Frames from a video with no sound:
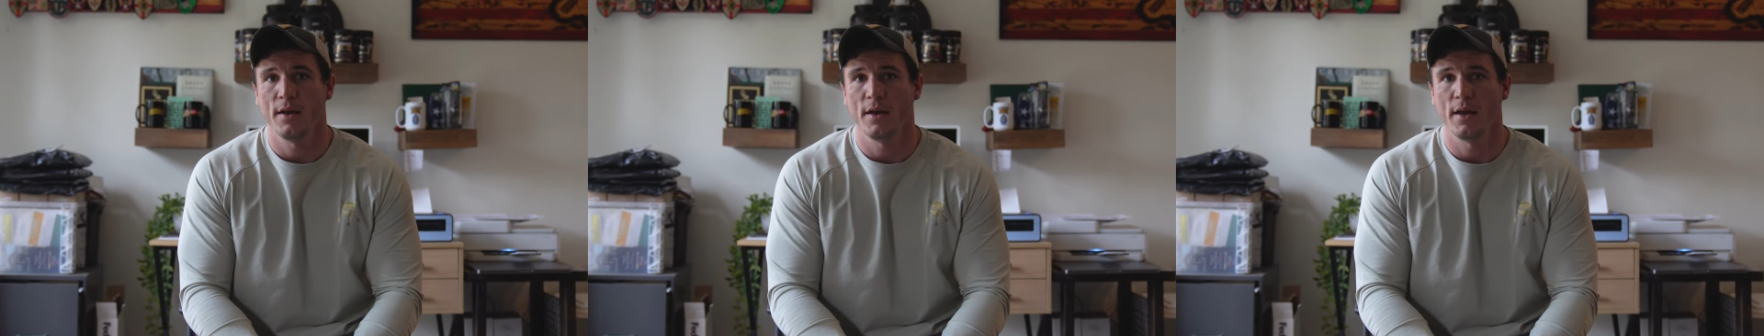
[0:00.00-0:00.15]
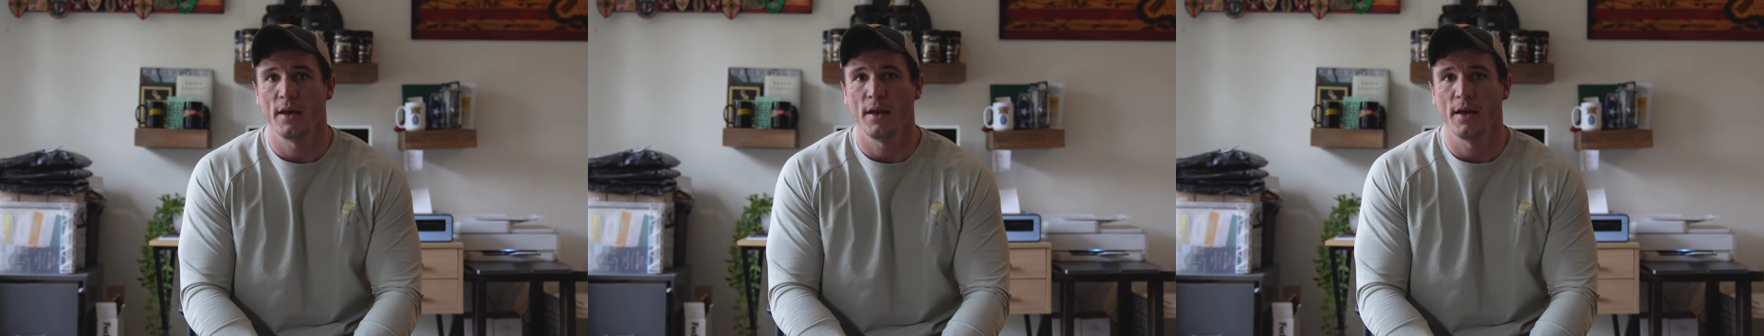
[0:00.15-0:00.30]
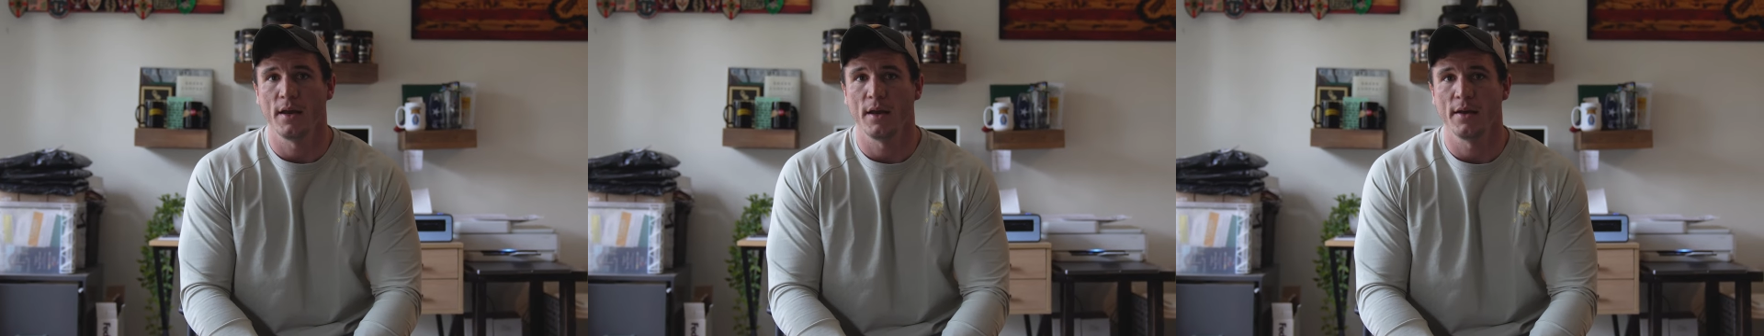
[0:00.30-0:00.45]

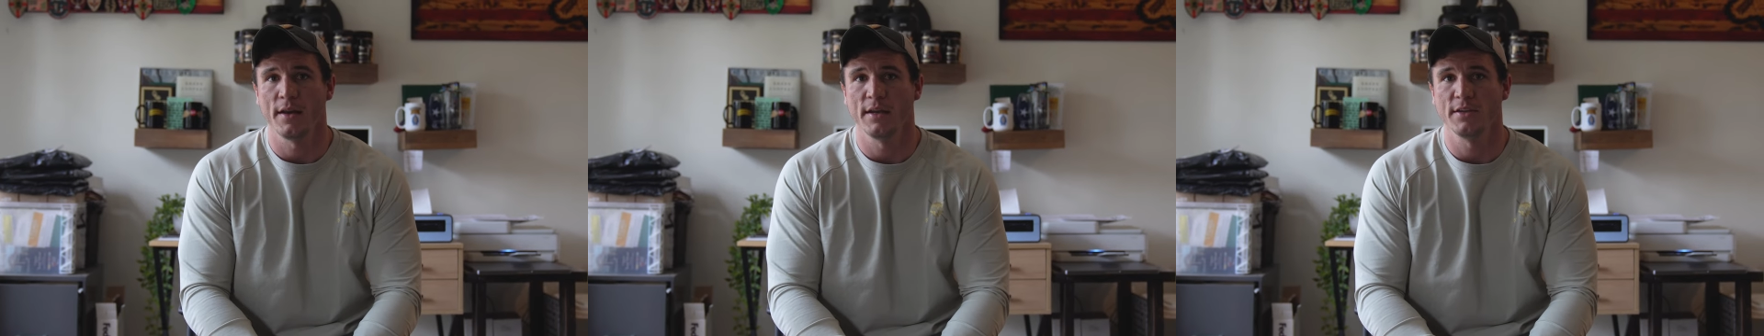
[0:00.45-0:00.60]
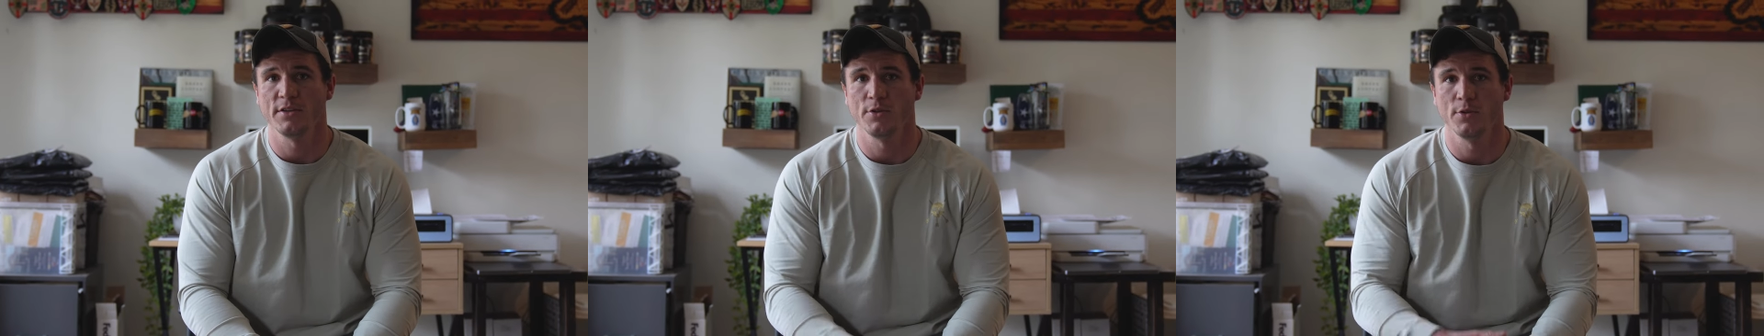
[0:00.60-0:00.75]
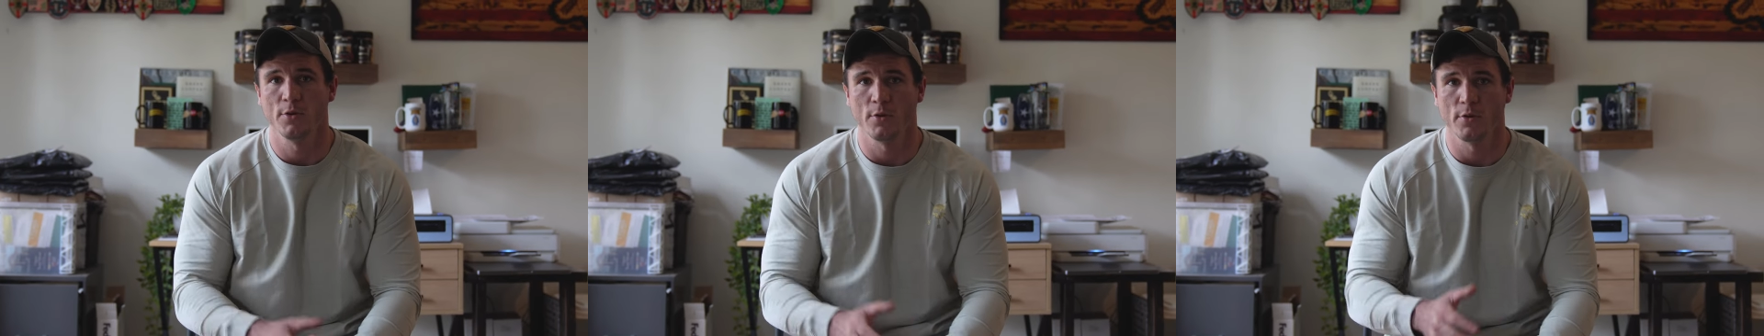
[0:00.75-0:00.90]
and
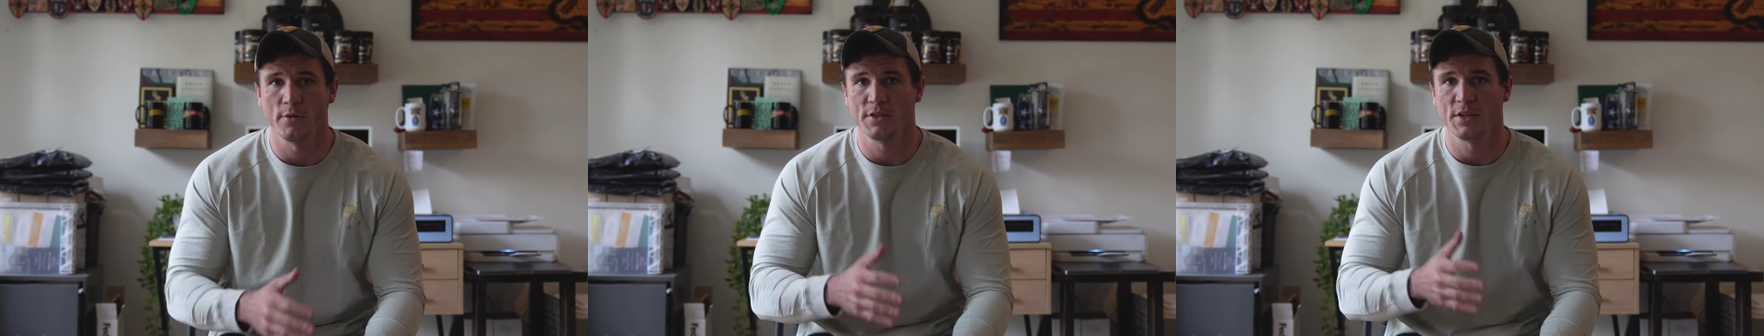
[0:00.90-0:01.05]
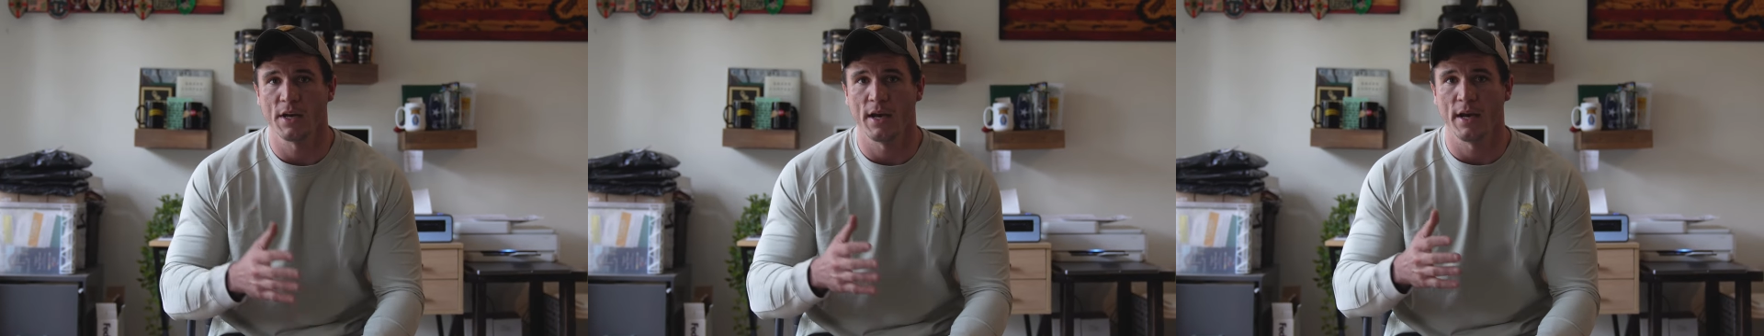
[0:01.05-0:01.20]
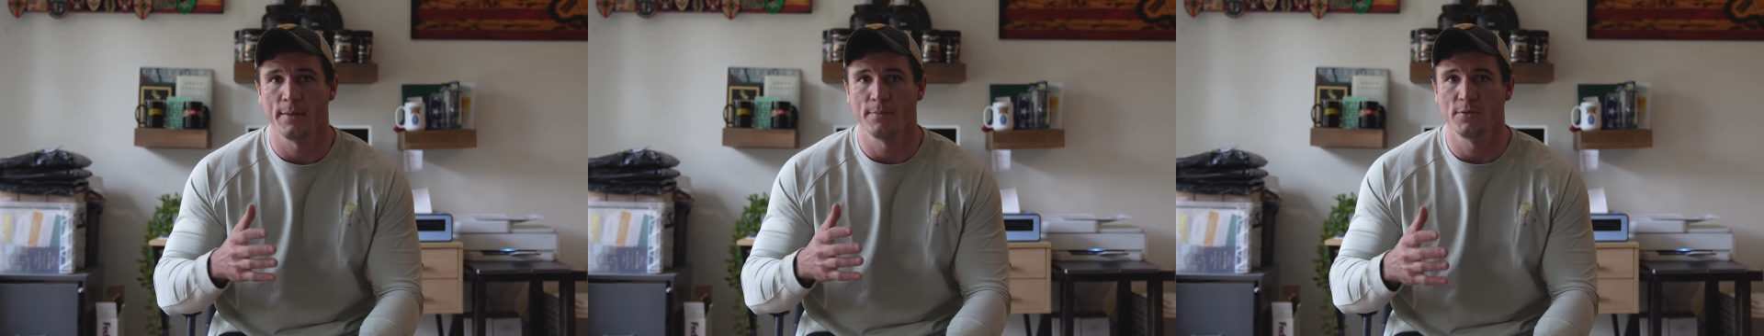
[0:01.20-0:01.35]
it's your
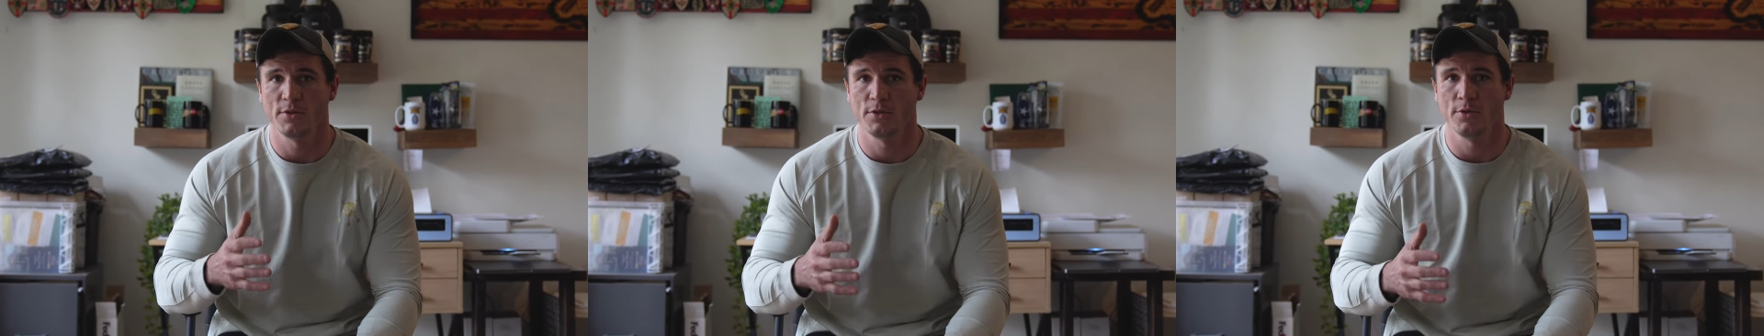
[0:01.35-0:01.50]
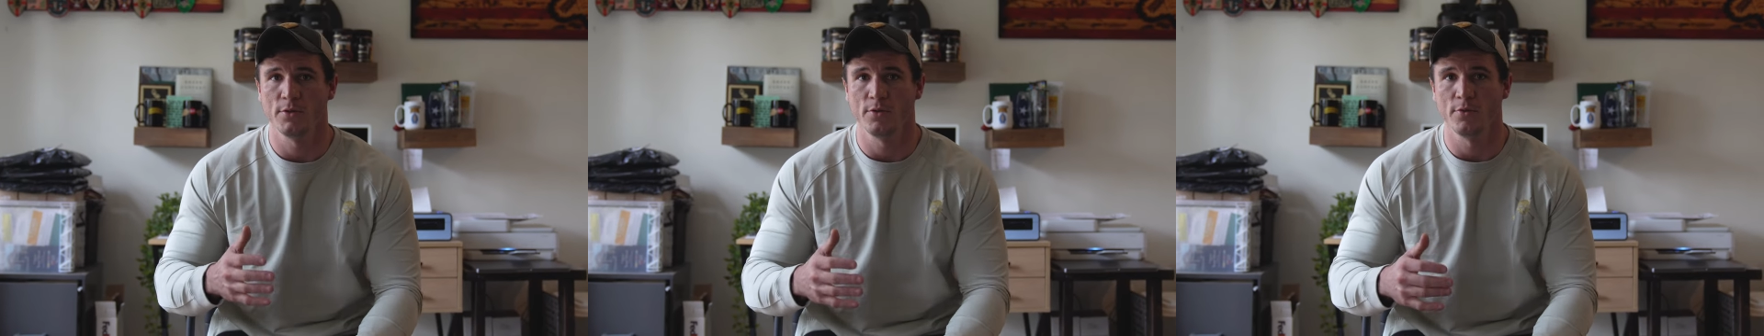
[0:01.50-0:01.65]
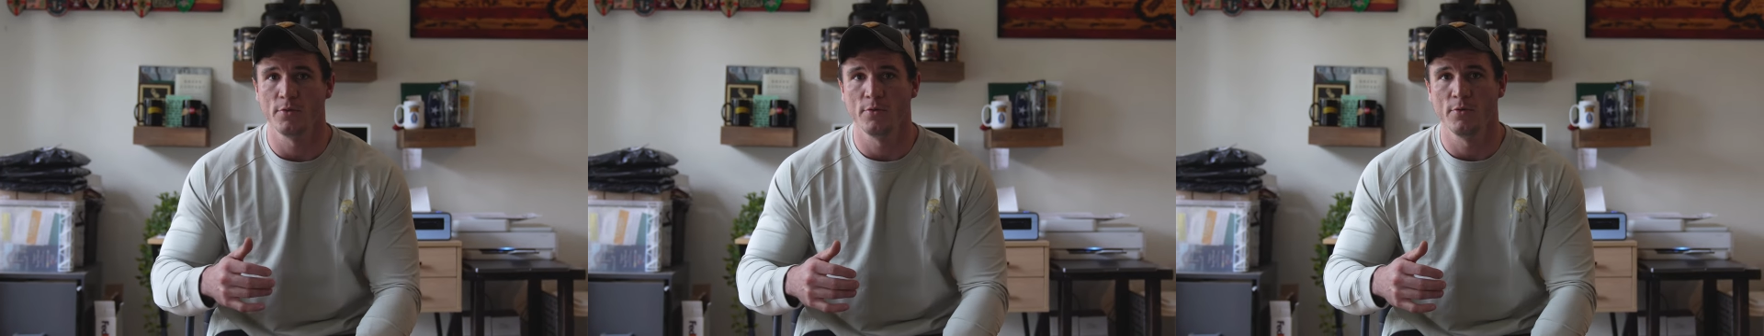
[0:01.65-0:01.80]
time
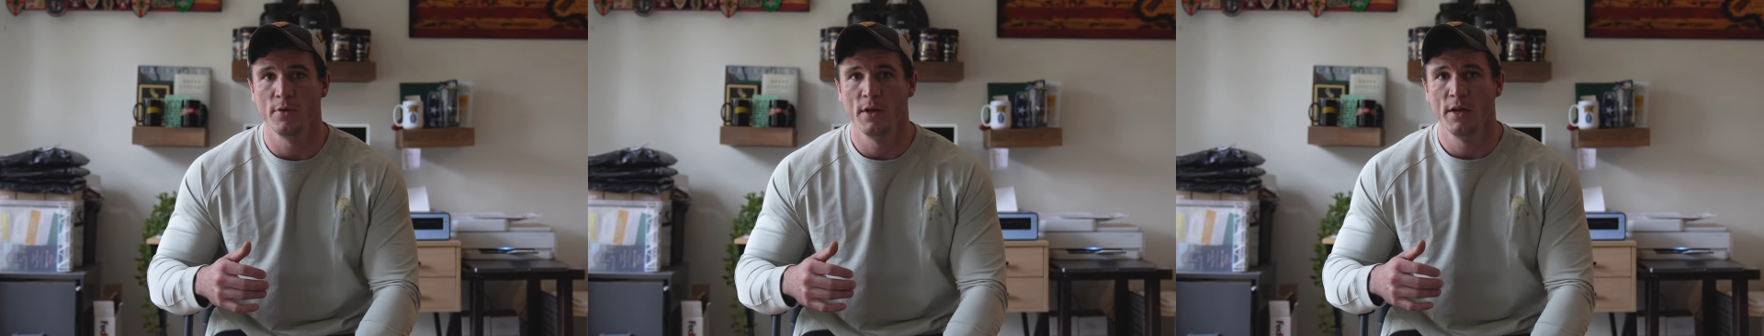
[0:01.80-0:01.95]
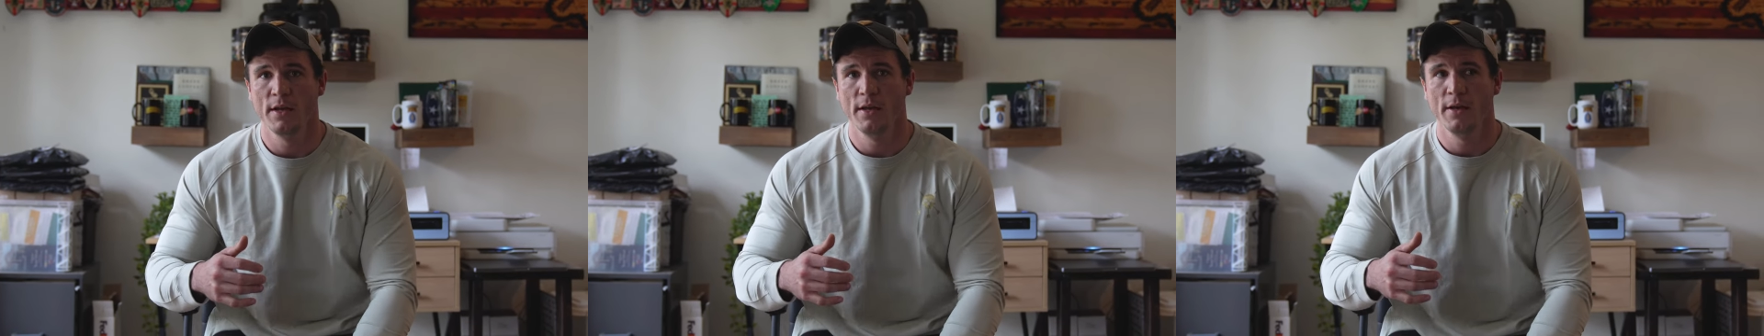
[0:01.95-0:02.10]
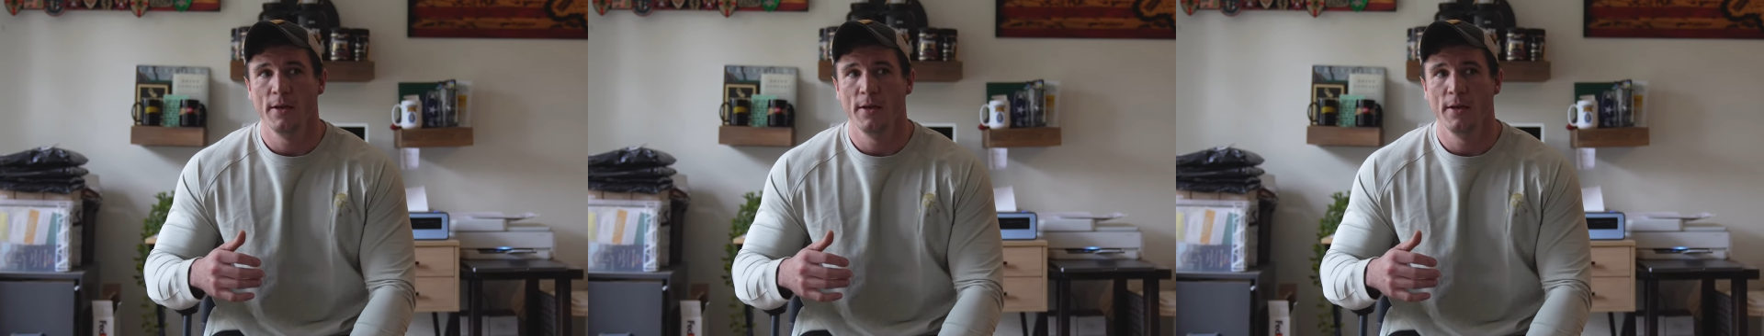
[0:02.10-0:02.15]
to